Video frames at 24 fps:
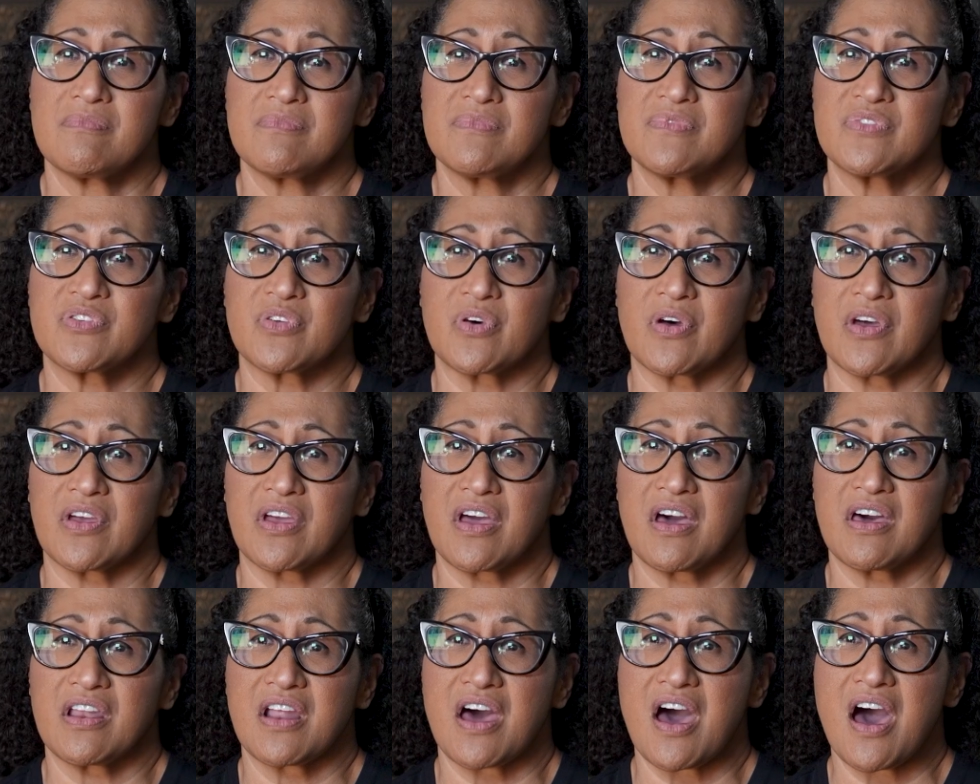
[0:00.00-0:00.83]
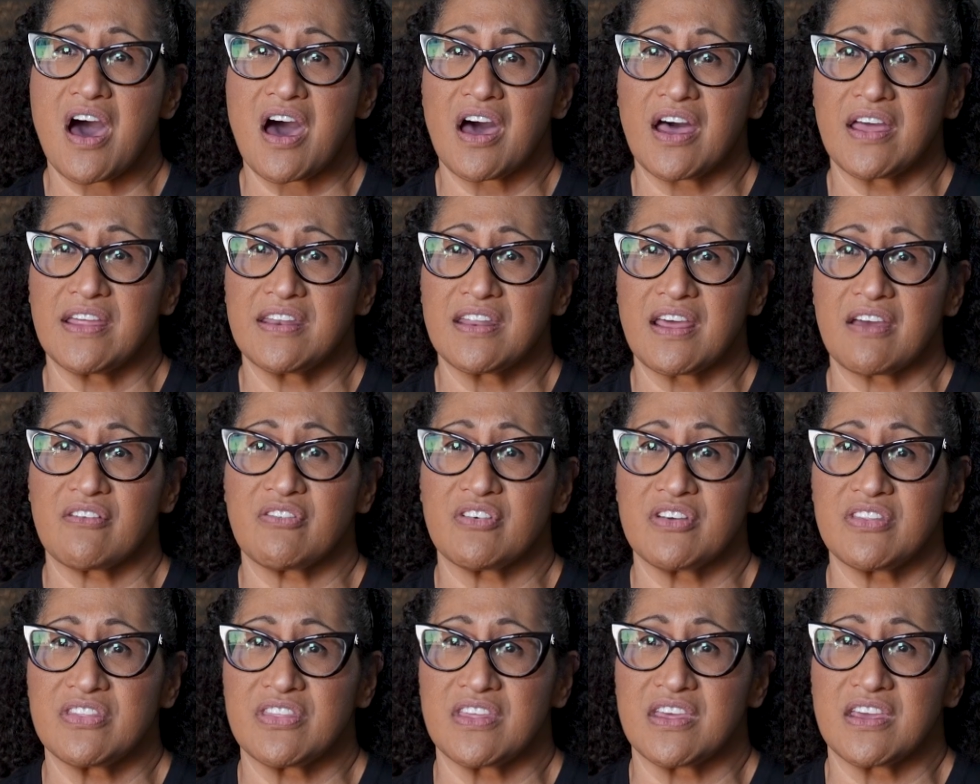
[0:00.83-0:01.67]
So I kind of hide
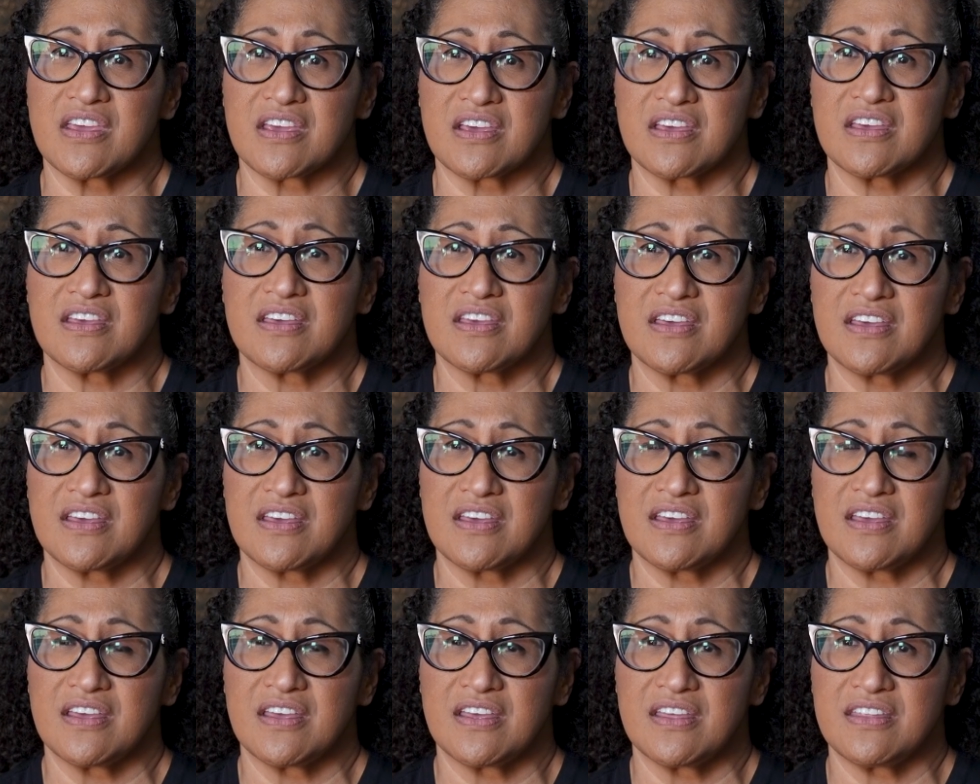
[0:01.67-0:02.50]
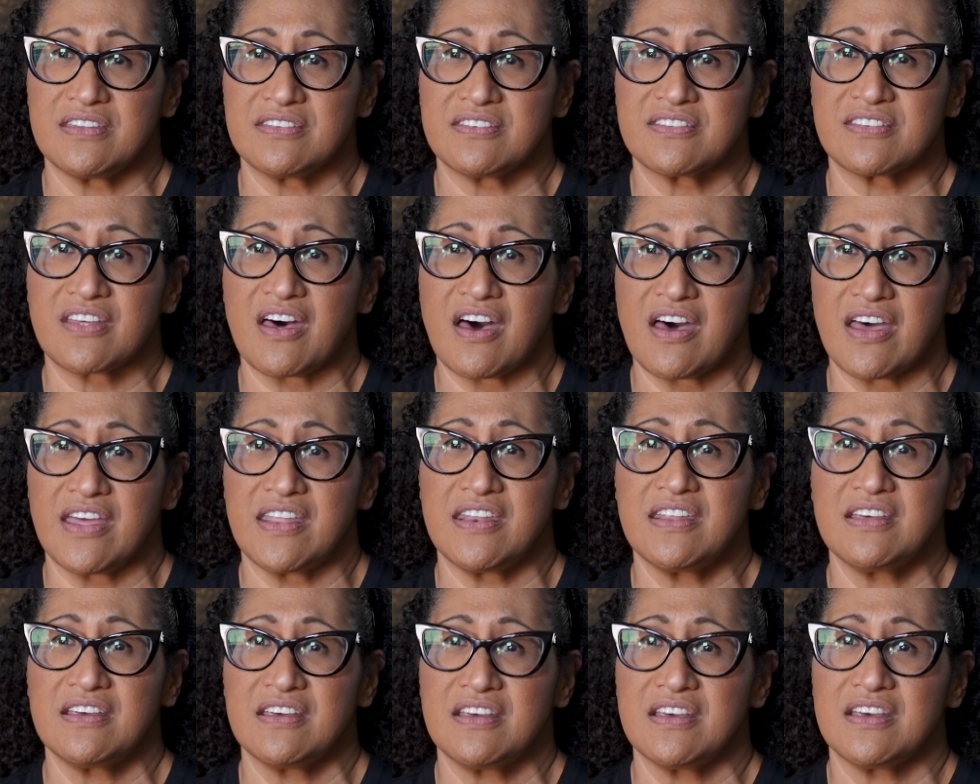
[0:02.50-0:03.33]
everything
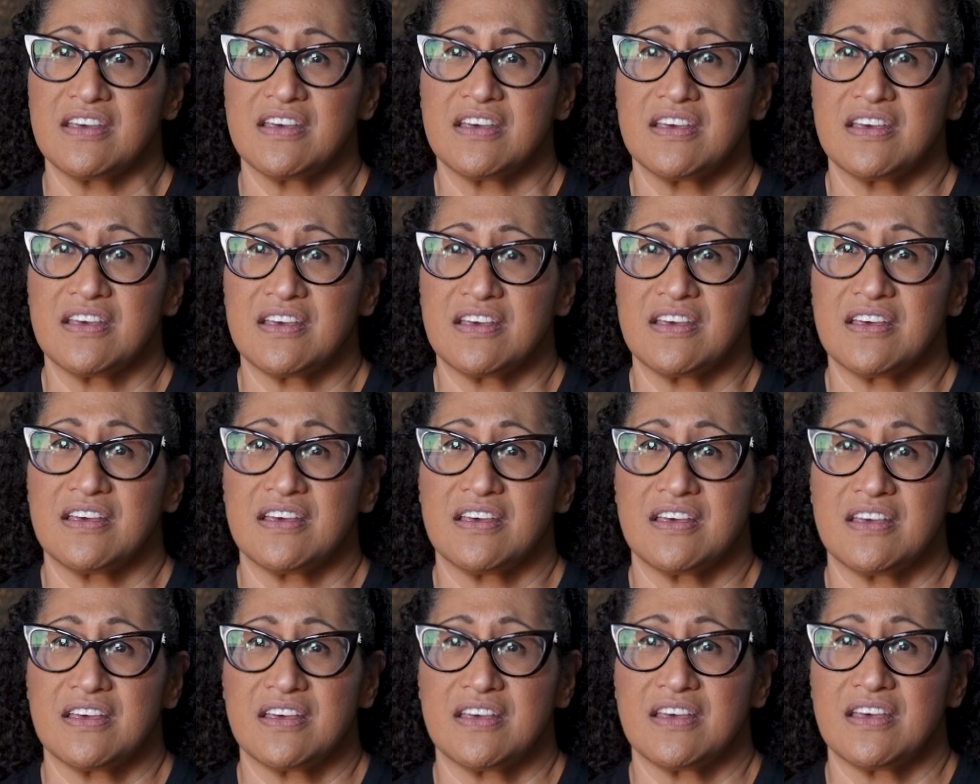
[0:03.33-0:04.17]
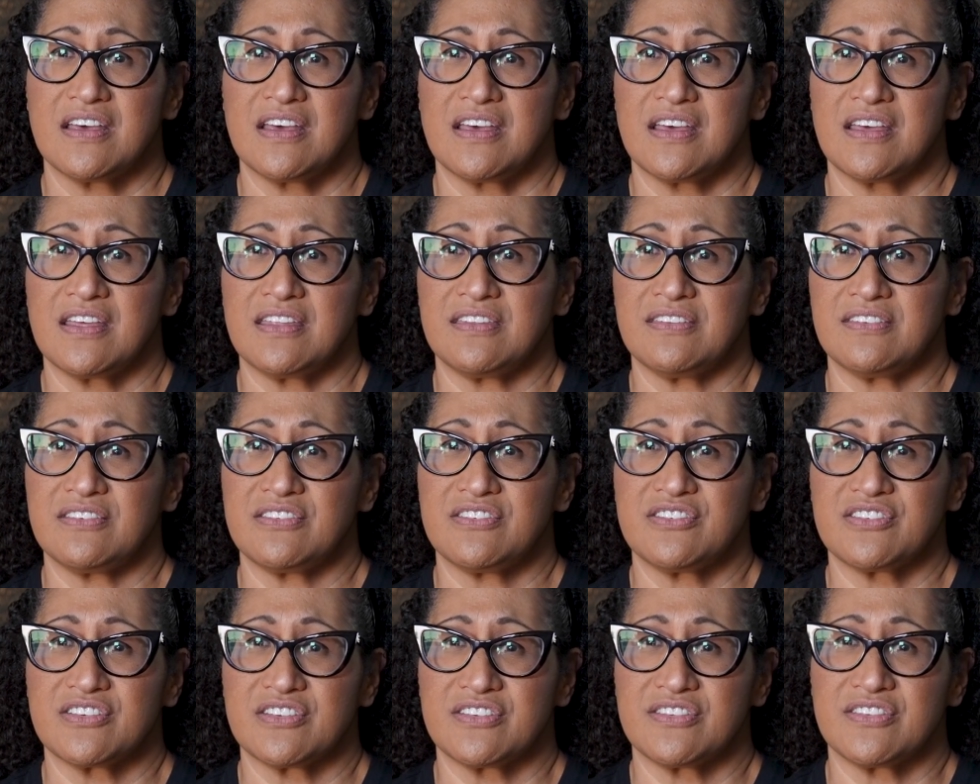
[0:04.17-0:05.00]
inside and
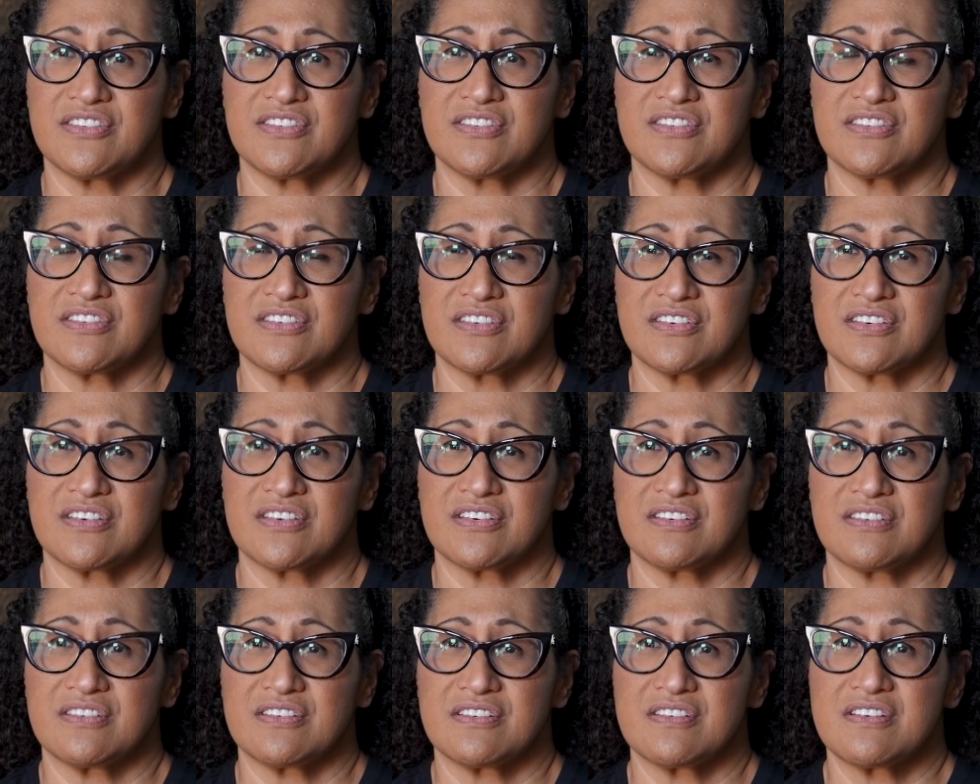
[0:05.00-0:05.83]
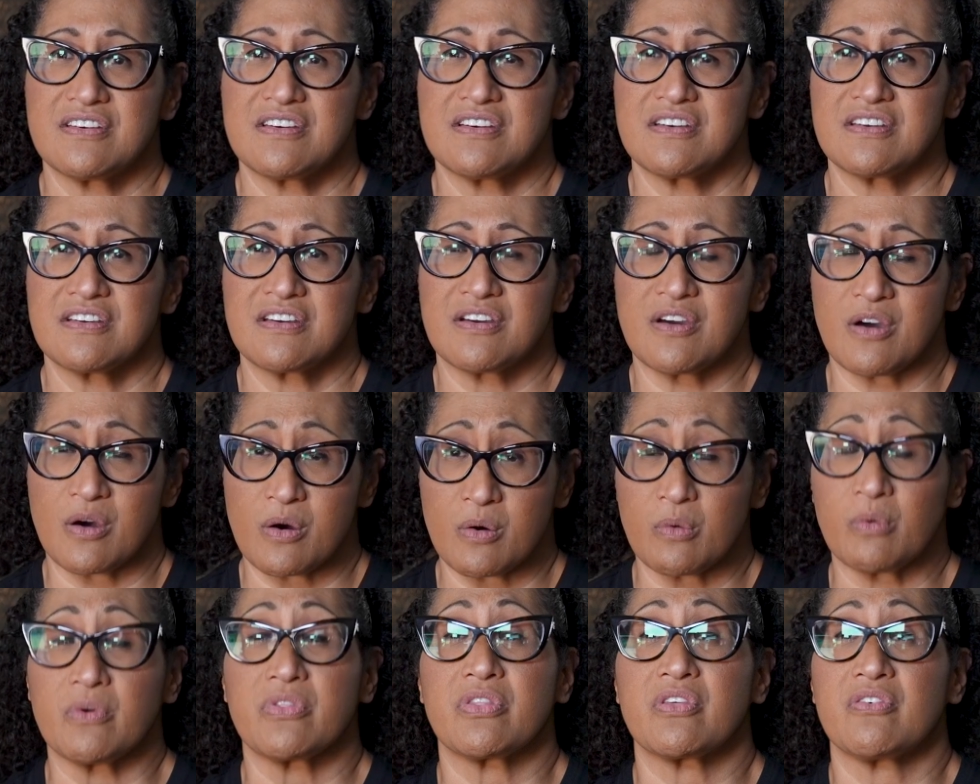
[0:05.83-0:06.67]
just go
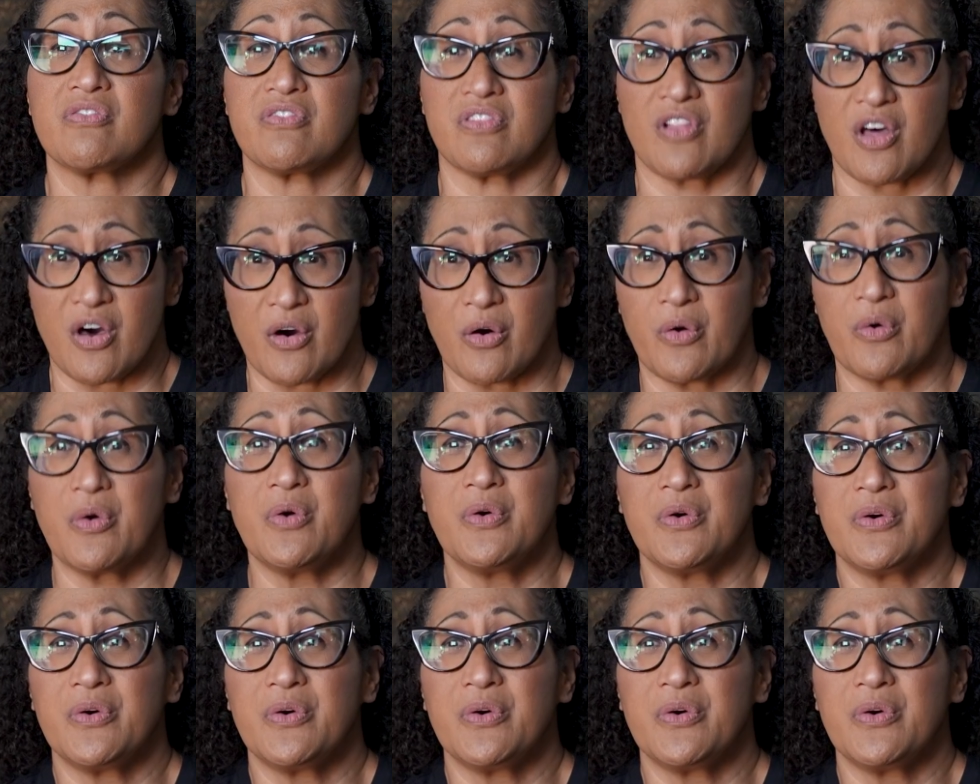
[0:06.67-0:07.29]
with the flow.